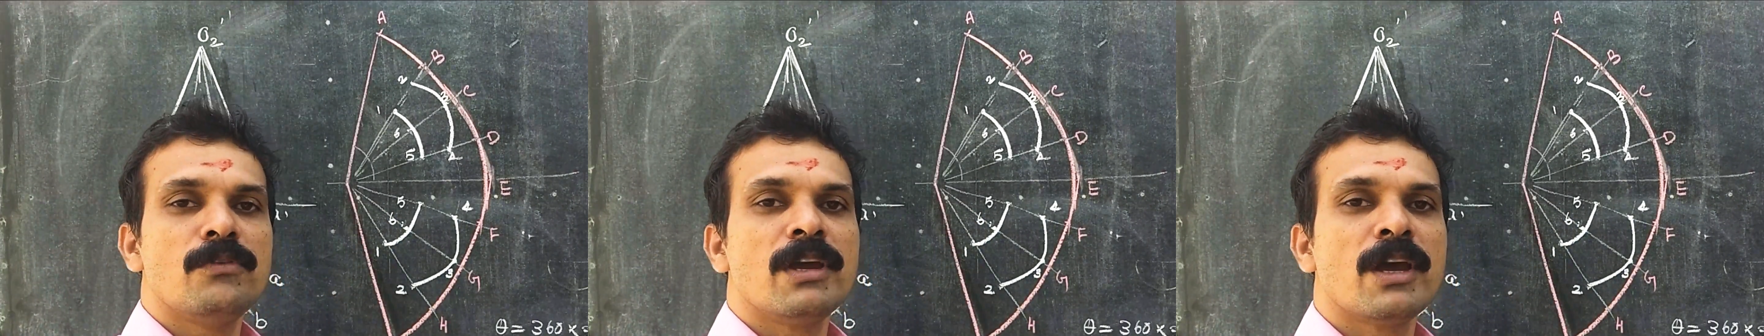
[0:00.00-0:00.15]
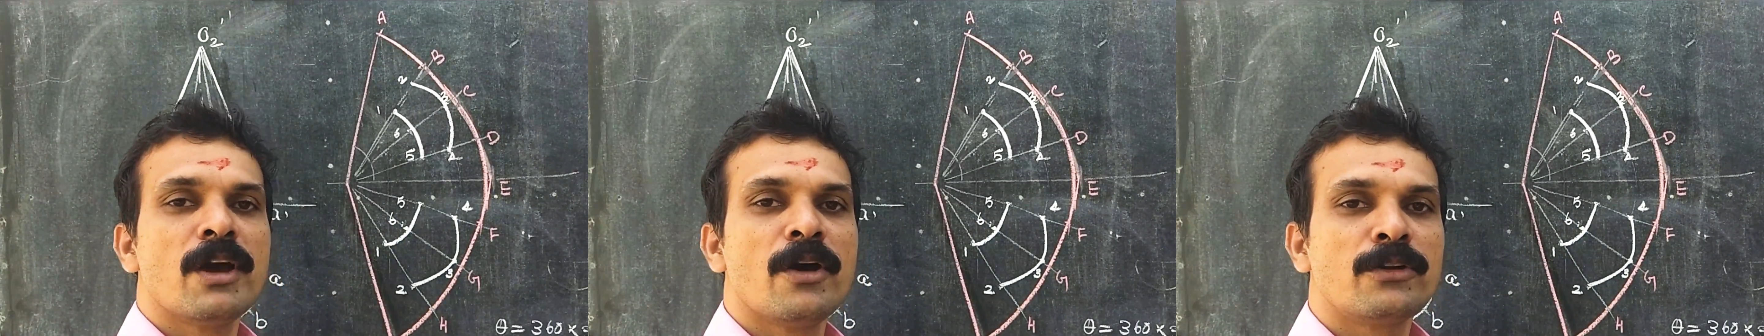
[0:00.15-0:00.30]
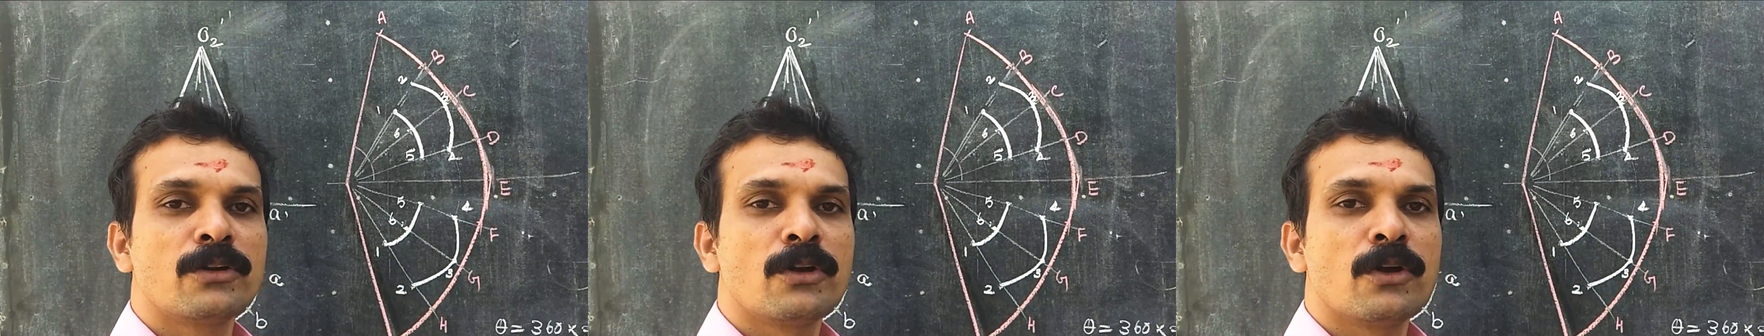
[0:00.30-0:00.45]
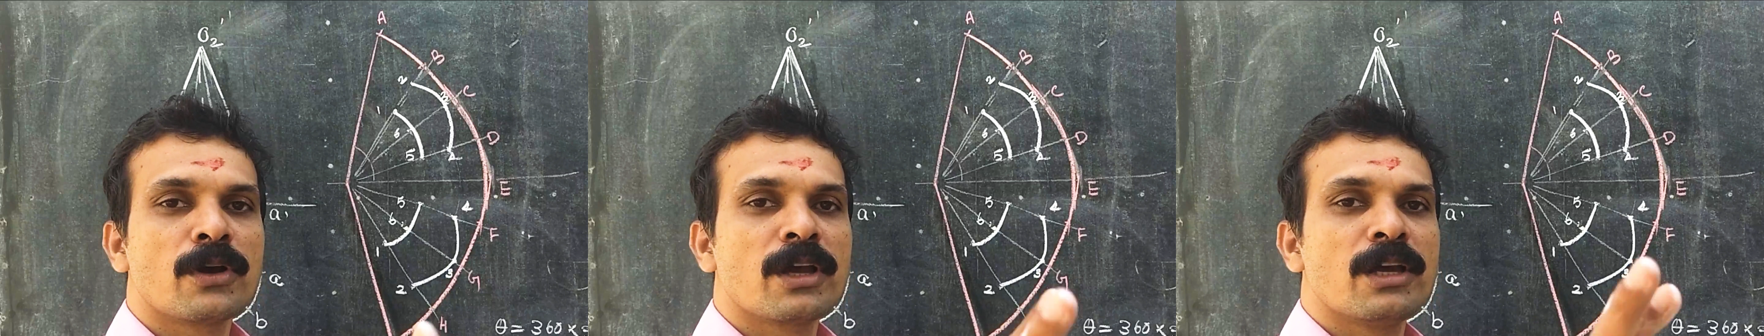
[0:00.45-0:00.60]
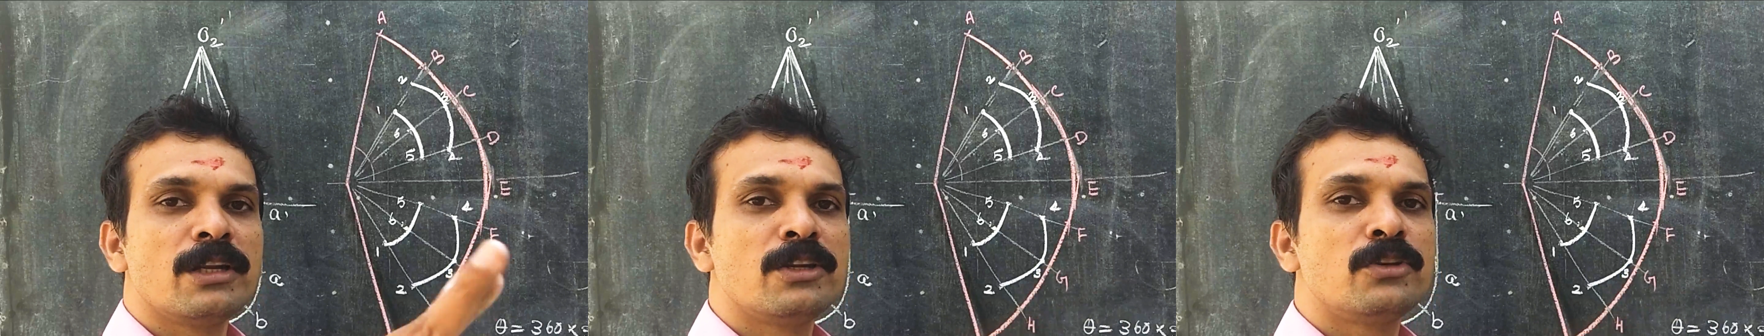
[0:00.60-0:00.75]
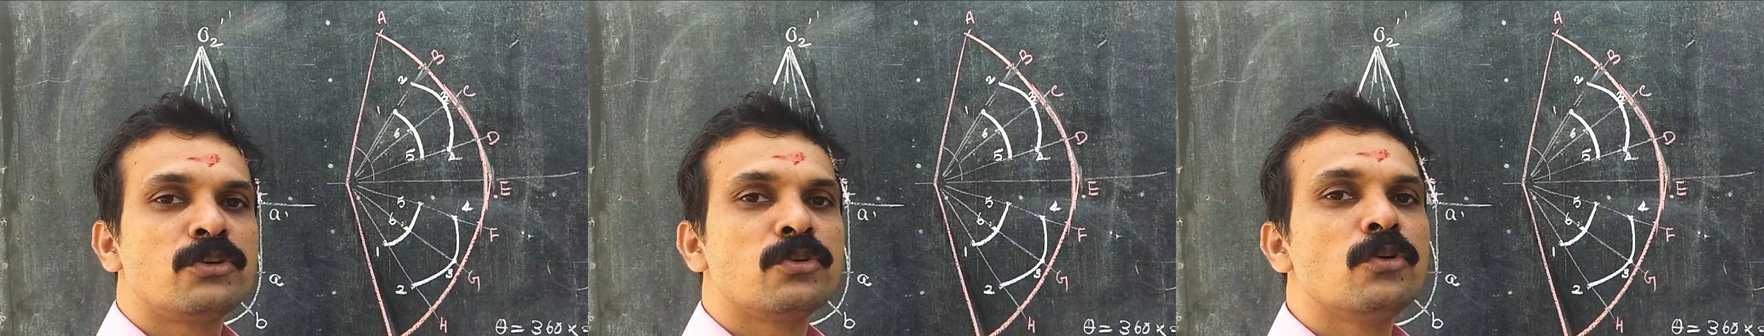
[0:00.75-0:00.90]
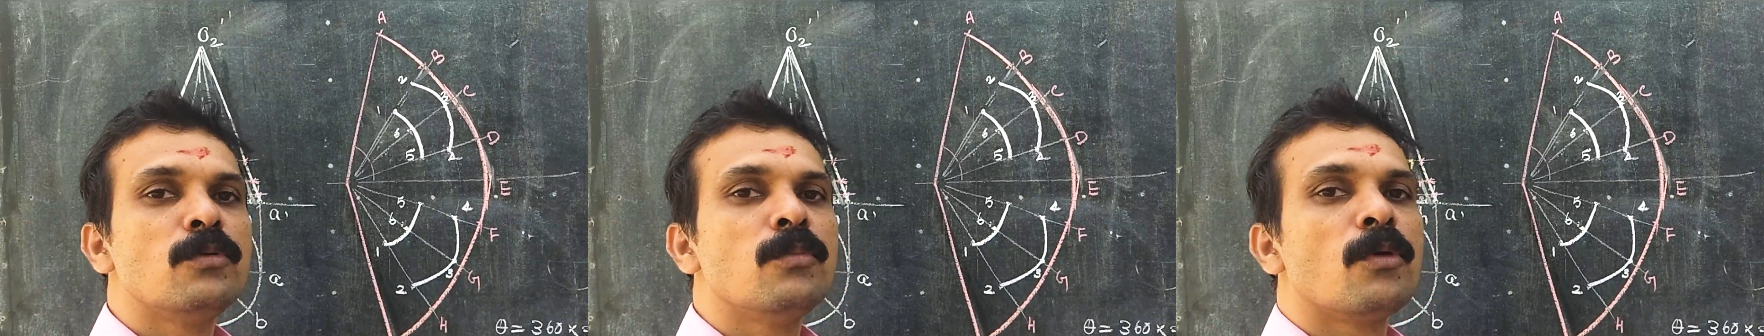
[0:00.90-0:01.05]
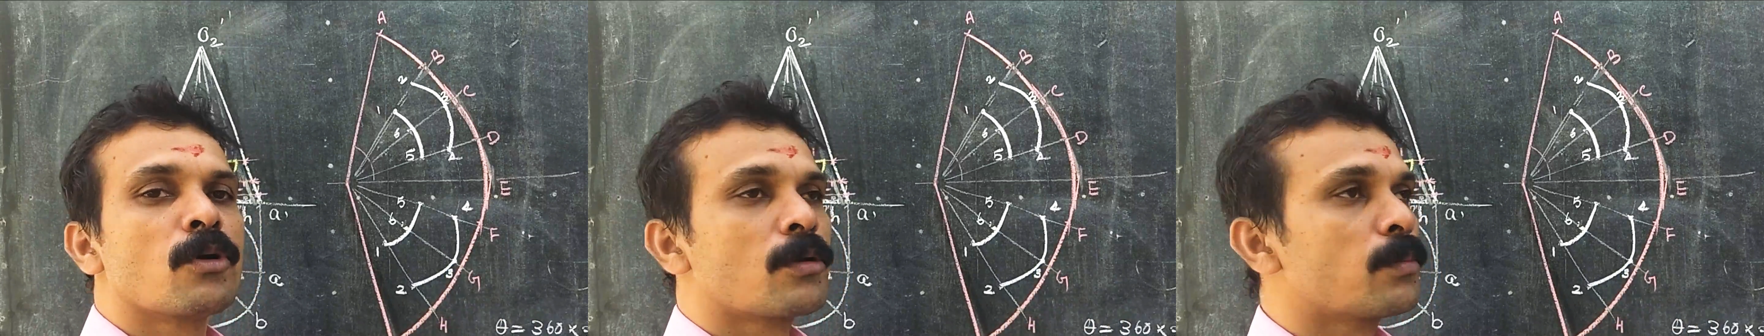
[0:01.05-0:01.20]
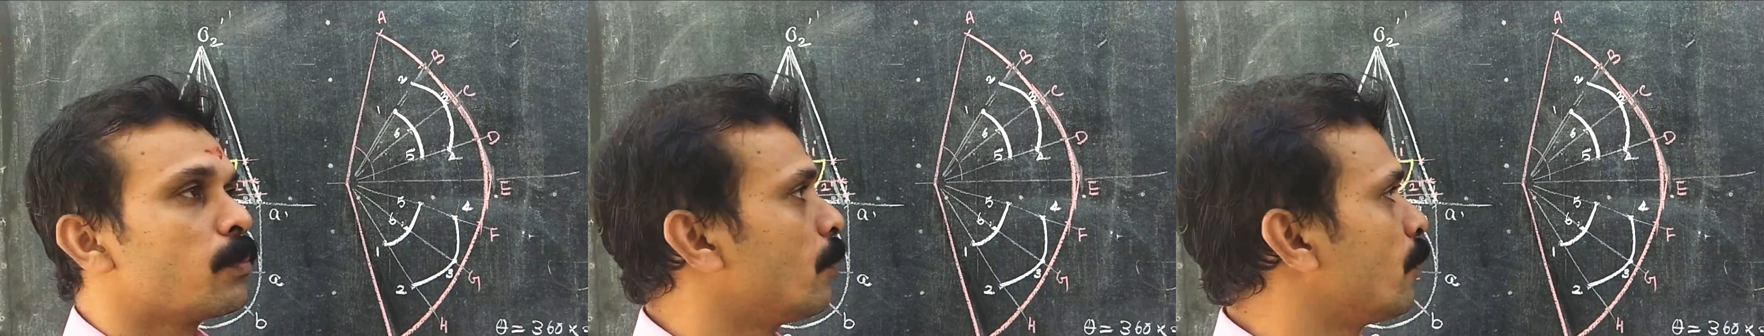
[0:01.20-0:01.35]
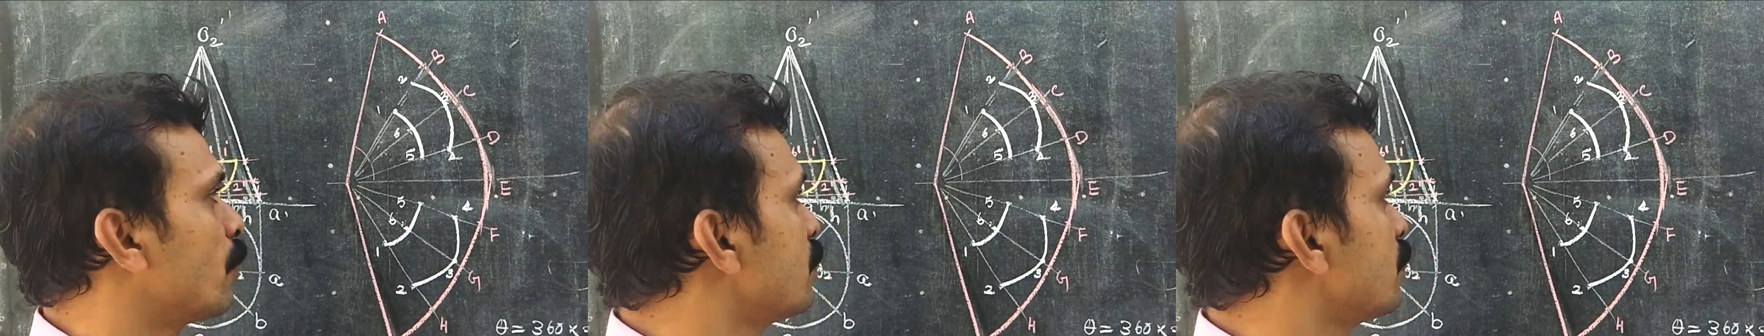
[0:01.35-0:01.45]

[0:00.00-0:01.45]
we have to locate two more